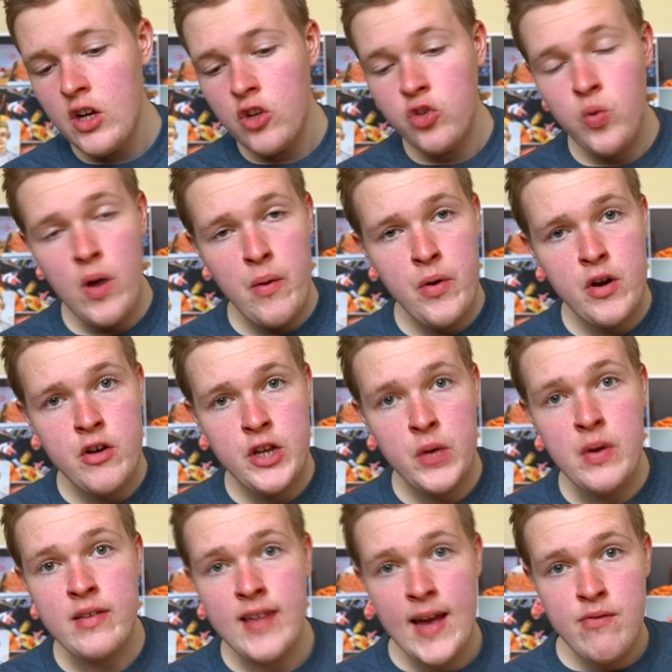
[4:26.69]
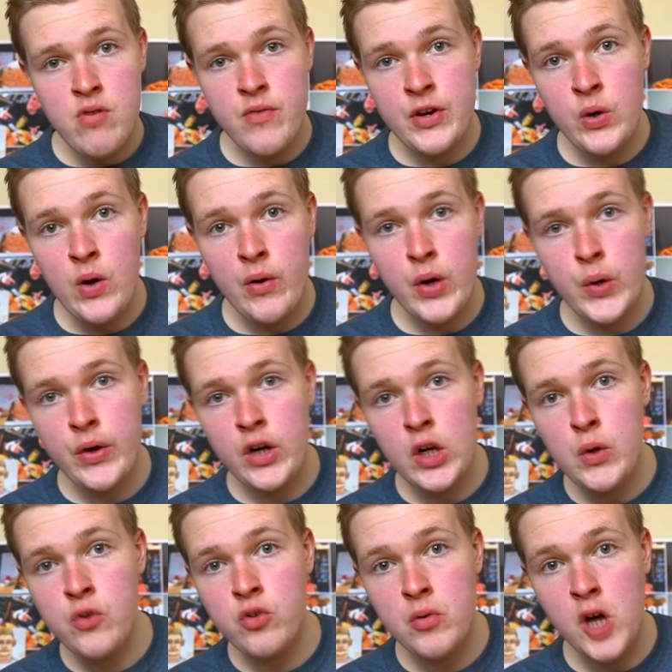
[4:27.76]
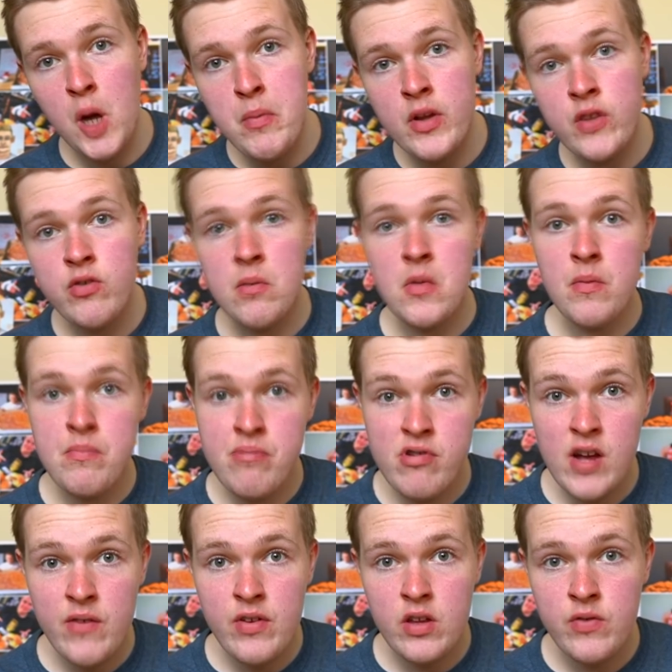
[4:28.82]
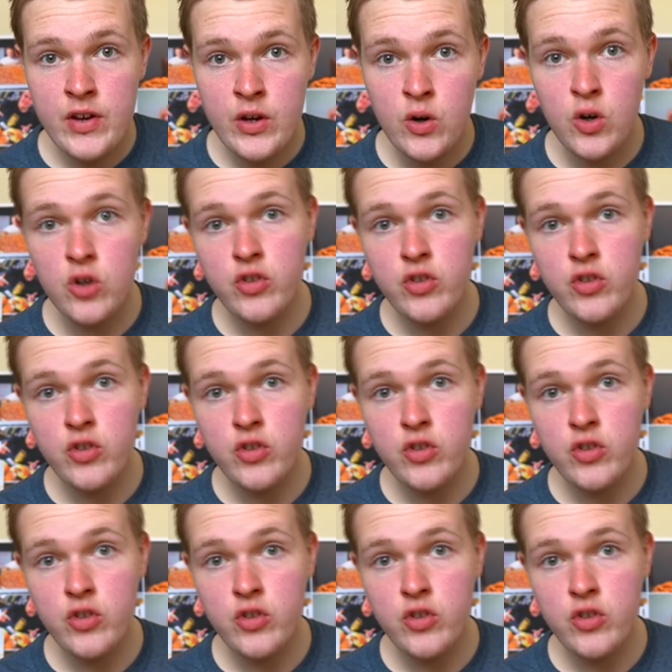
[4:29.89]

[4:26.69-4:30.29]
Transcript: So what I'm going to do is every video I'm going to include some comments from the previous video.